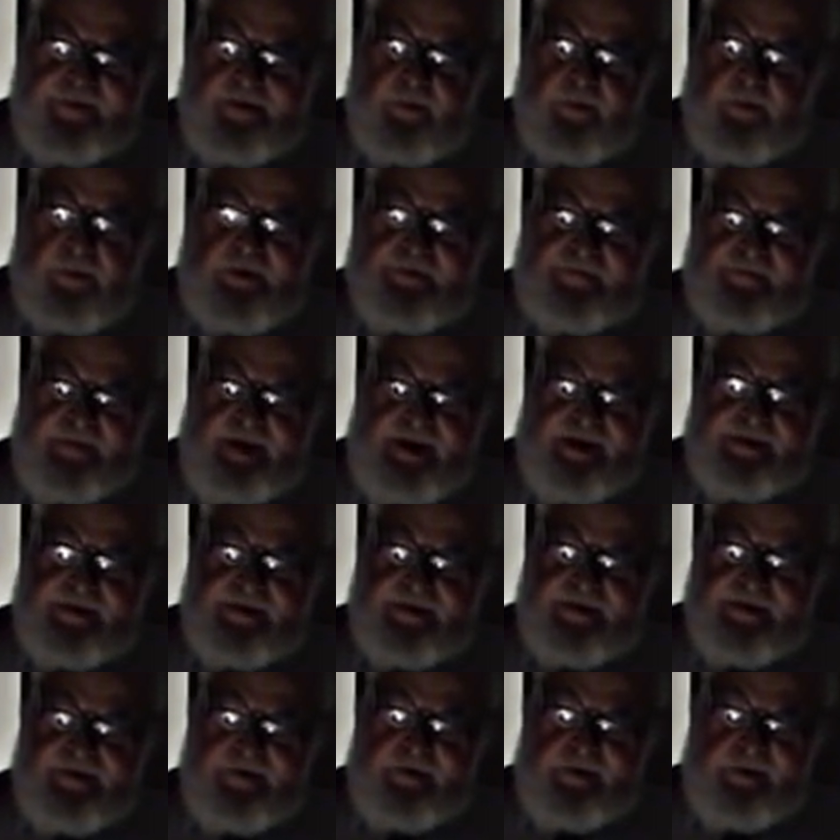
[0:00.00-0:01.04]
a quadratic
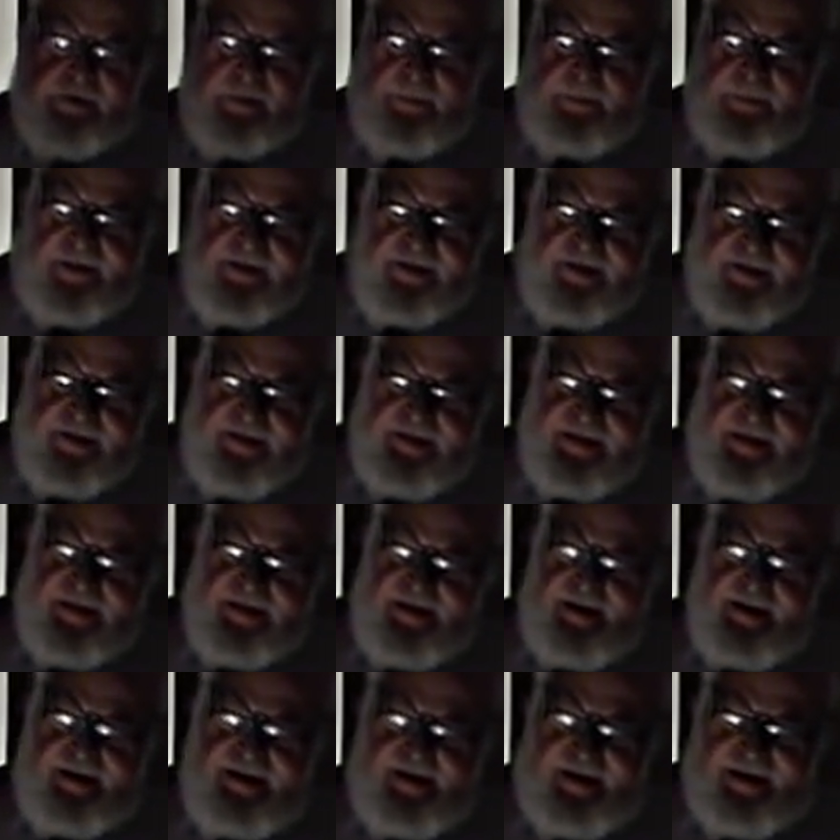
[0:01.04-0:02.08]
term,
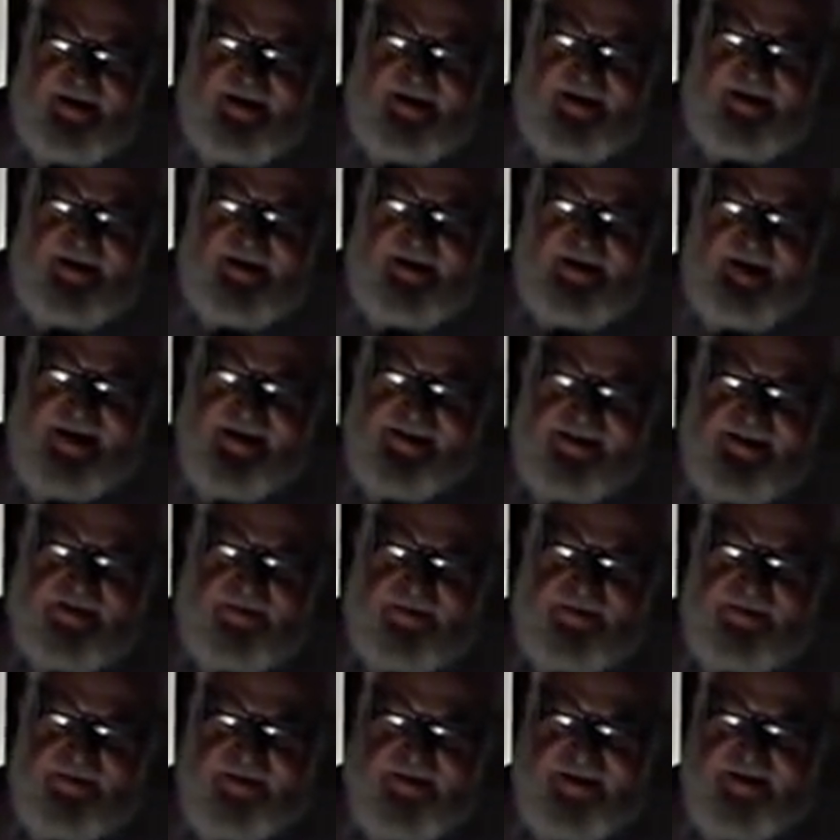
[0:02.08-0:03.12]
and you
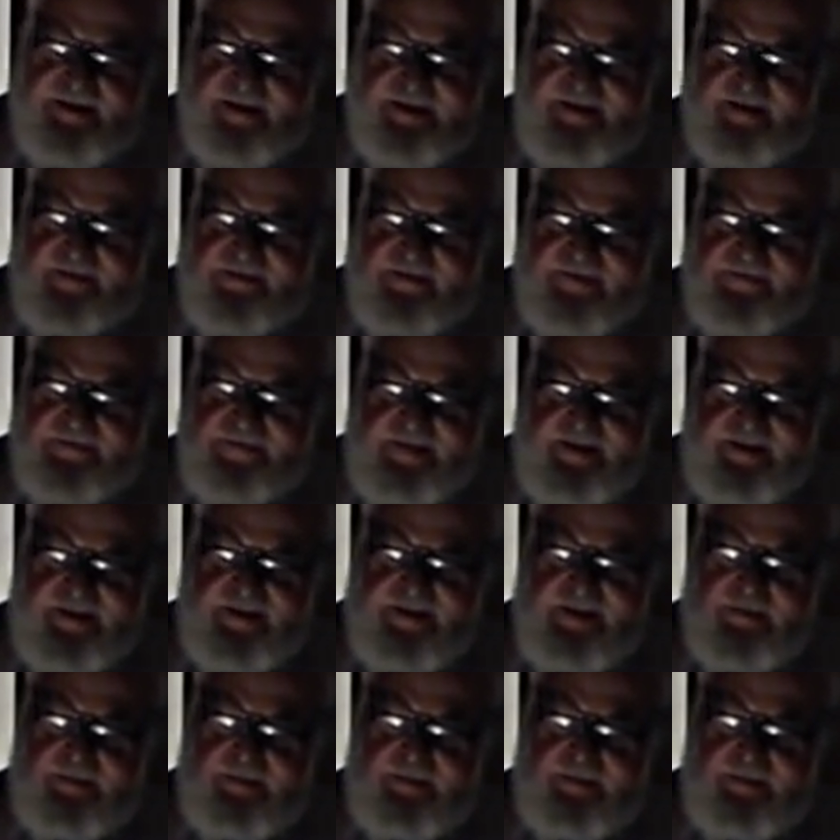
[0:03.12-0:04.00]
think there are infinitely